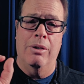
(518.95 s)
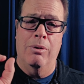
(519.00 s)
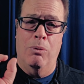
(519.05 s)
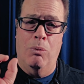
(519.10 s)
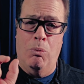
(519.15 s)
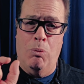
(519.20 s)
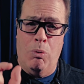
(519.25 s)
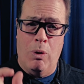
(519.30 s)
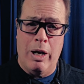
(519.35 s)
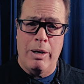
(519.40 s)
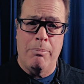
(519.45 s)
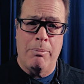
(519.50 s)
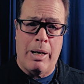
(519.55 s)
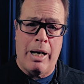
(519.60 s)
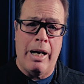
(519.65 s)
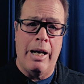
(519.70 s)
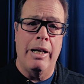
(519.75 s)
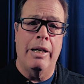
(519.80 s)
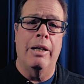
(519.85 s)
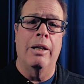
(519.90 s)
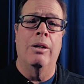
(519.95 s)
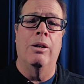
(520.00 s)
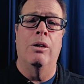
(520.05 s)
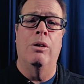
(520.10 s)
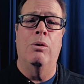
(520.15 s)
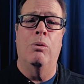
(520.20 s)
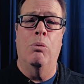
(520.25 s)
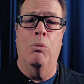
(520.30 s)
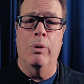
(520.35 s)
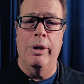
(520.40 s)
one mic
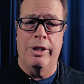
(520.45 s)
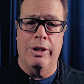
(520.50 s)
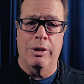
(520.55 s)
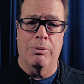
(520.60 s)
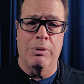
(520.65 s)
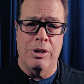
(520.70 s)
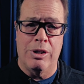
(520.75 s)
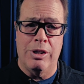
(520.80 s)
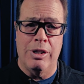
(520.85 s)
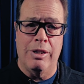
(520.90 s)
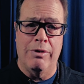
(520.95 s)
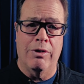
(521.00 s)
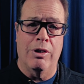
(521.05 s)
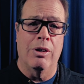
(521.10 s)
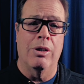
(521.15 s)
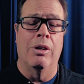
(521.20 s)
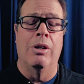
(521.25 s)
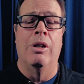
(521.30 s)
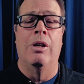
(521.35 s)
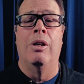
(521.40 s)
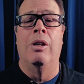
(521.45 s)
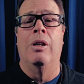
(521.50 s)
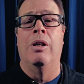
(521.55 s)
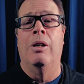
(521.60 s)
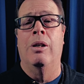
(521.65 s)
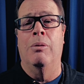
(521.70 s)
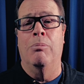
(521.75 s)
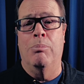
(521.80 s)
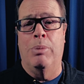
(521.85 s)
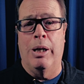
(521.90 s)
with the receiver
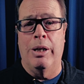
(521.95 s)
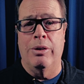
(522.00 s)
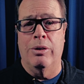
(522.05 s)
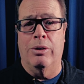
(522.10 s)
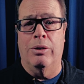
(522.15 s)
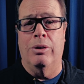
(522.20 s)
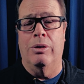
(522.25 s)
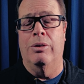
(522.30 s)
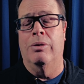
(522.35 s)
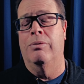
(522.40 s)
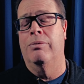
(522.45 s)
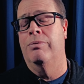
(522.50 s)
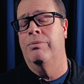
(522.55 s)
bundle.